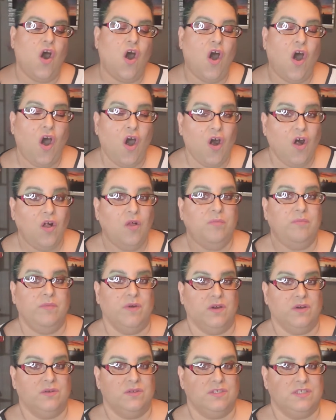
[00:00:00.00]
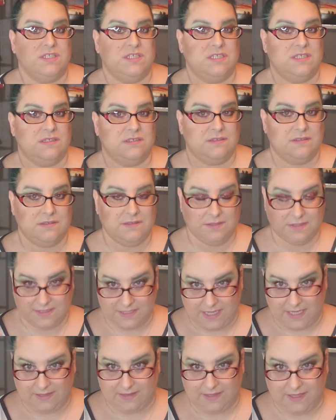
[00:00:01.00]
almost
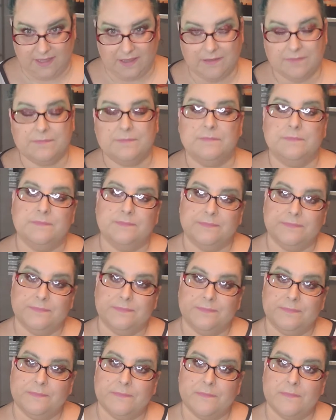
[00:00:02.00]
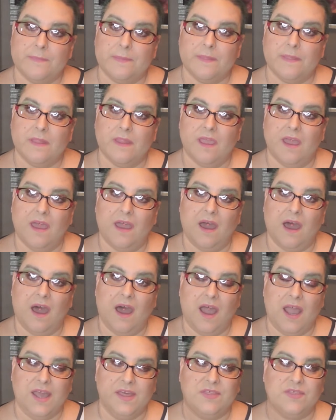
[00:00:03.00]
daily,
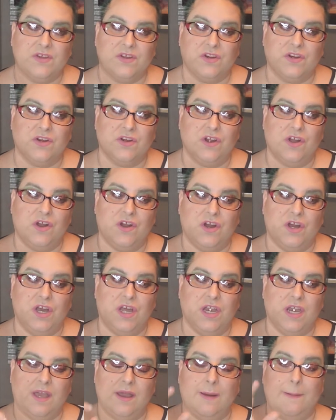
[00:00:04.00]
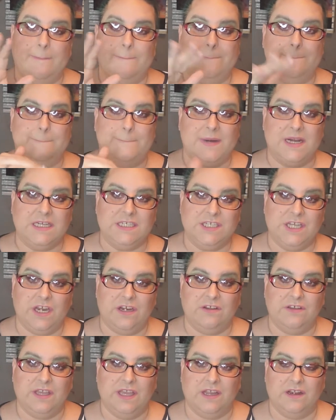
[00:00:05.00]
either on my
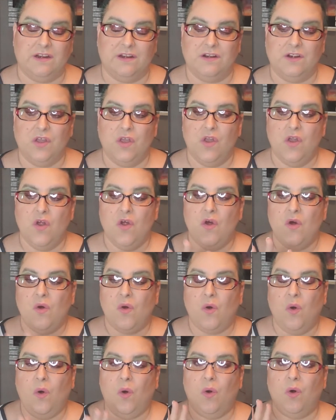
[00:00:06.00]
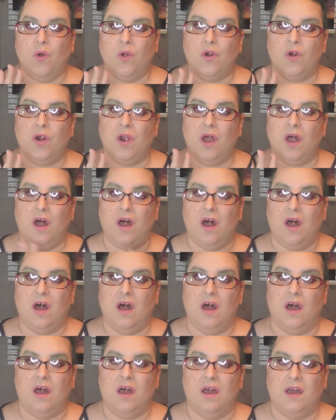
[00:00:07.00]
channel here or
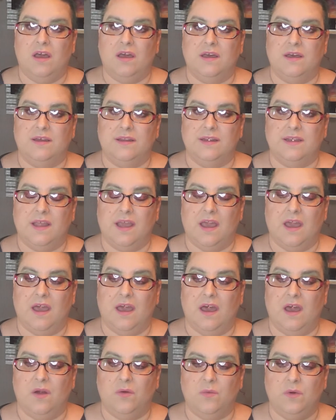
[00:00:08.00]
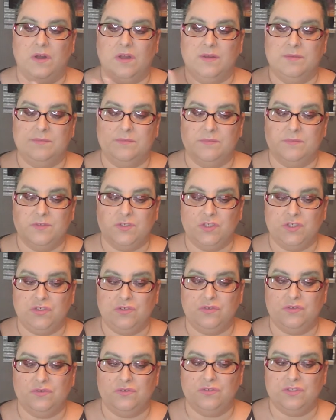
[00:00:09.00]
on uh, Welcome
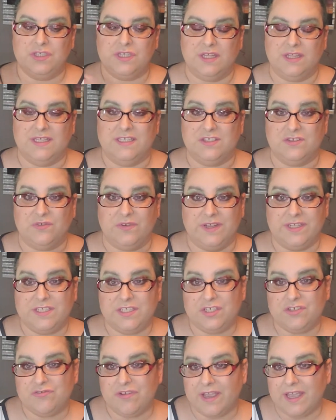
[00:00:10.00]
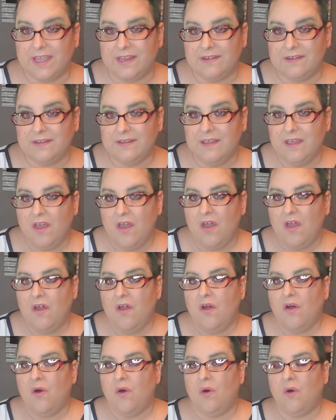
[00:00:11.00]
to Shelly's Crazy Train
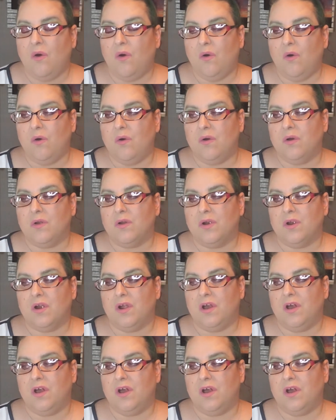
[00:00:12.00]
or